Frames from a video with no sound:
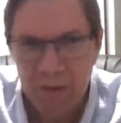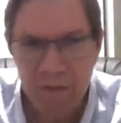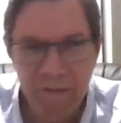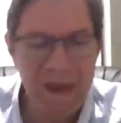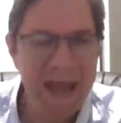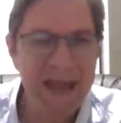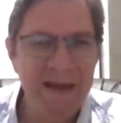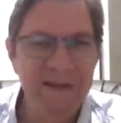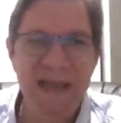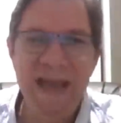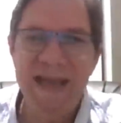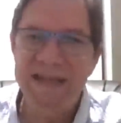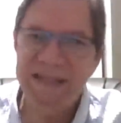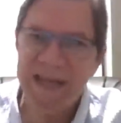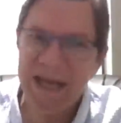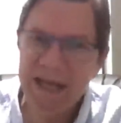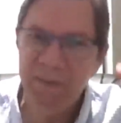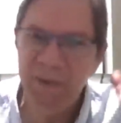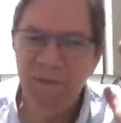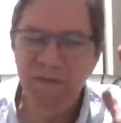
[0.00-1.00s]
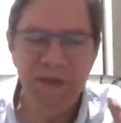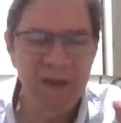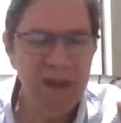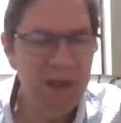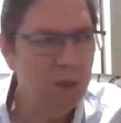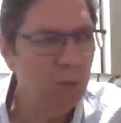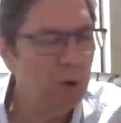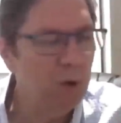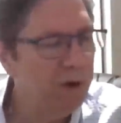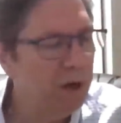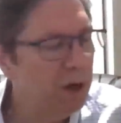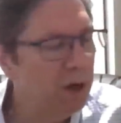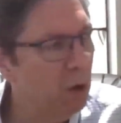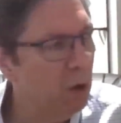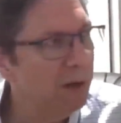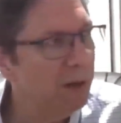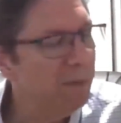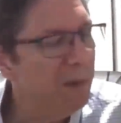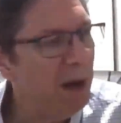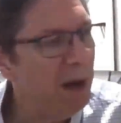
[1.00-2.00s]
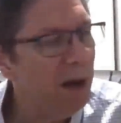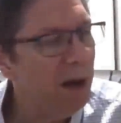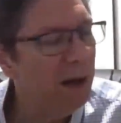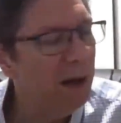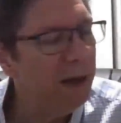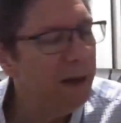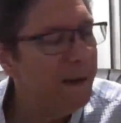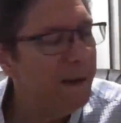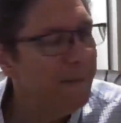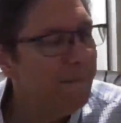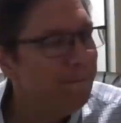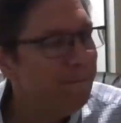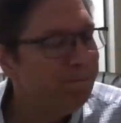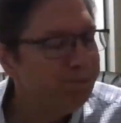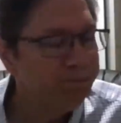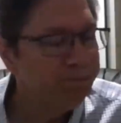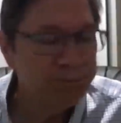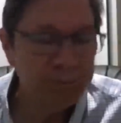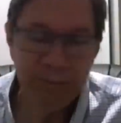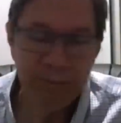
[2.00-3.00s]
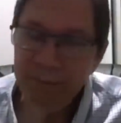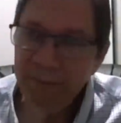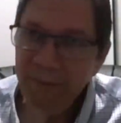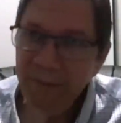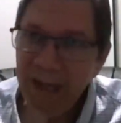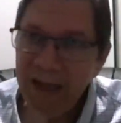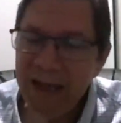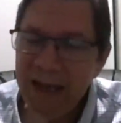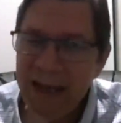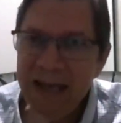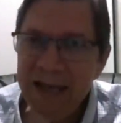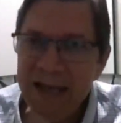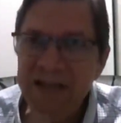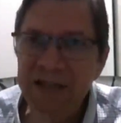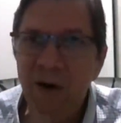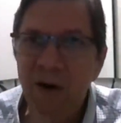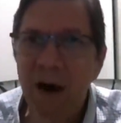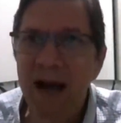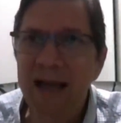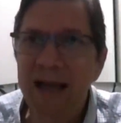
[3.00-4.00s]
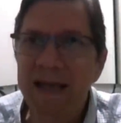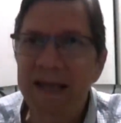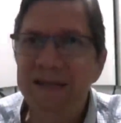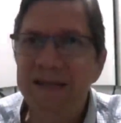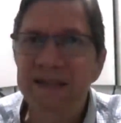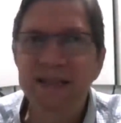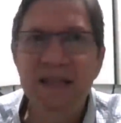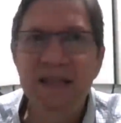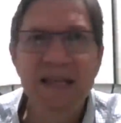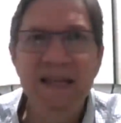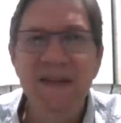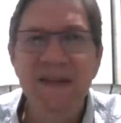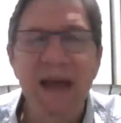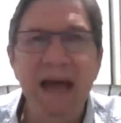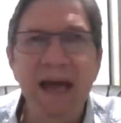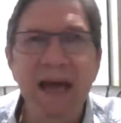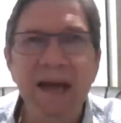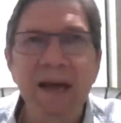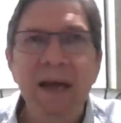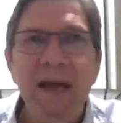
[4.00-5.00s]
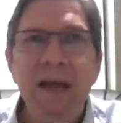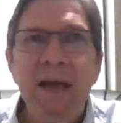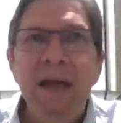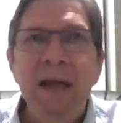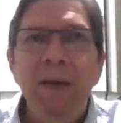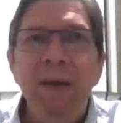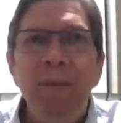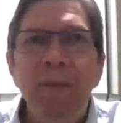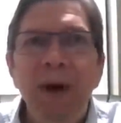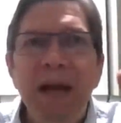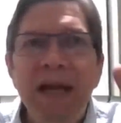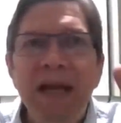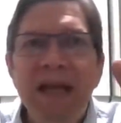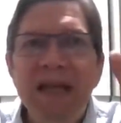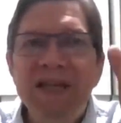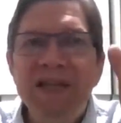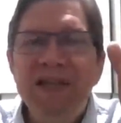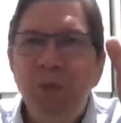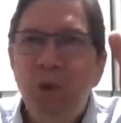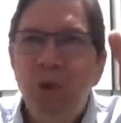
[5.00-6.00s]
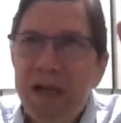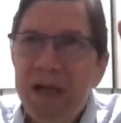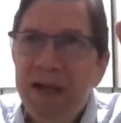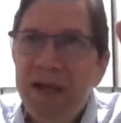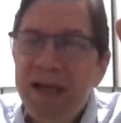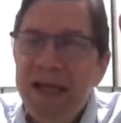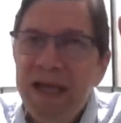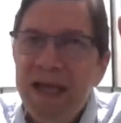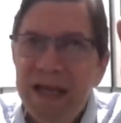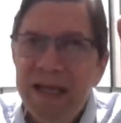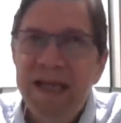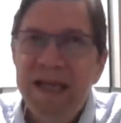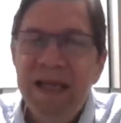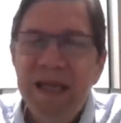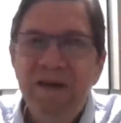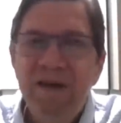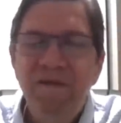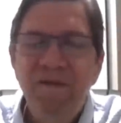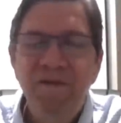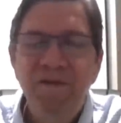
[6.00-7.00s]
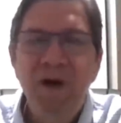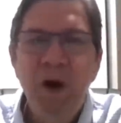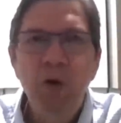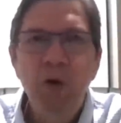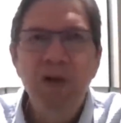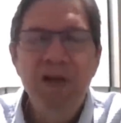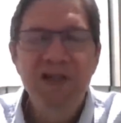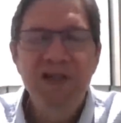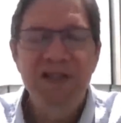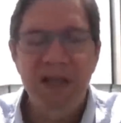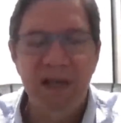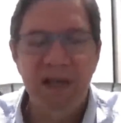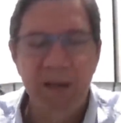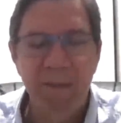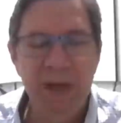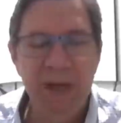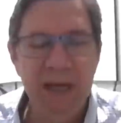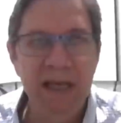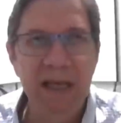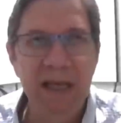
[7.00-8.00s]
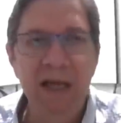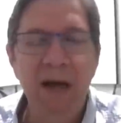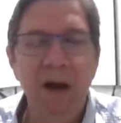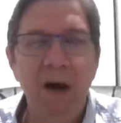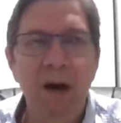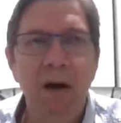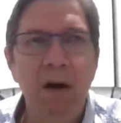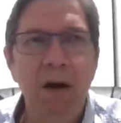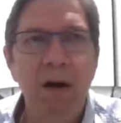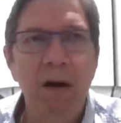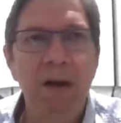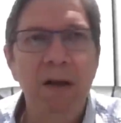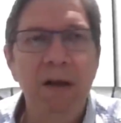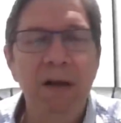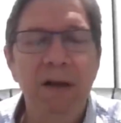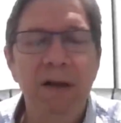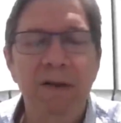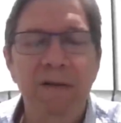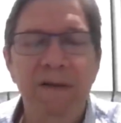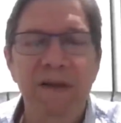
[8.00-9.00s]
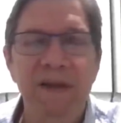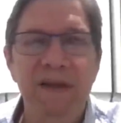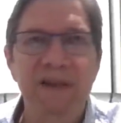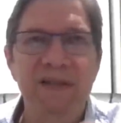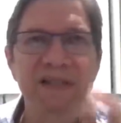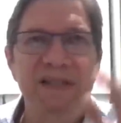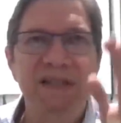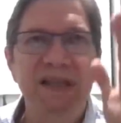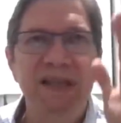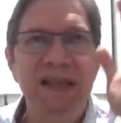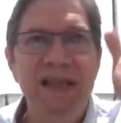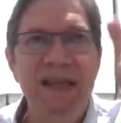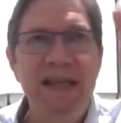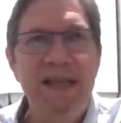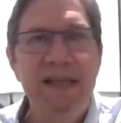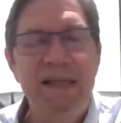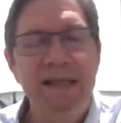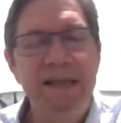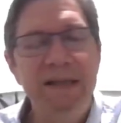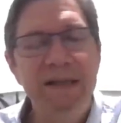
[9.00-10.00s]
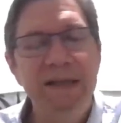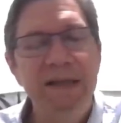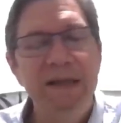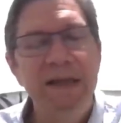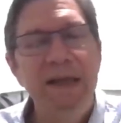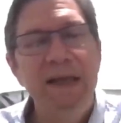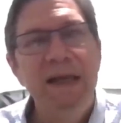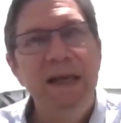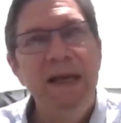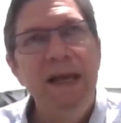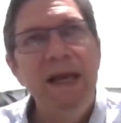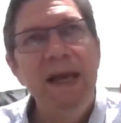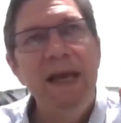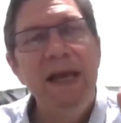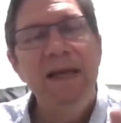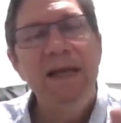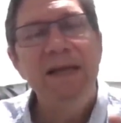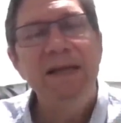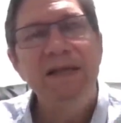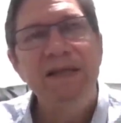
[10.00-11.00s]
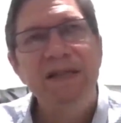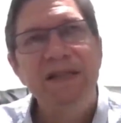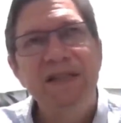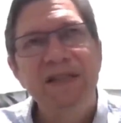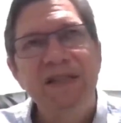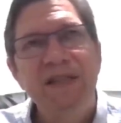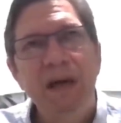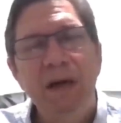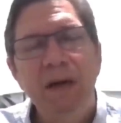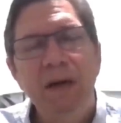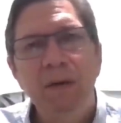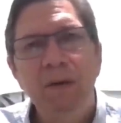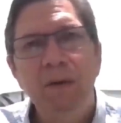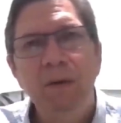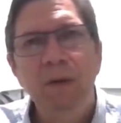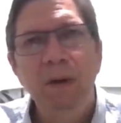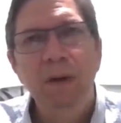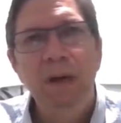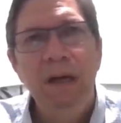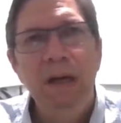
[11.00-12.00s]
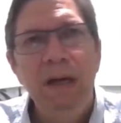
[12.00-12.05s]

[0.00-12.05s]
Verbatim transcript: that, that type of hmm. thing where they're going by. And so I can see that, but it's really, again, focusing me on this end. And so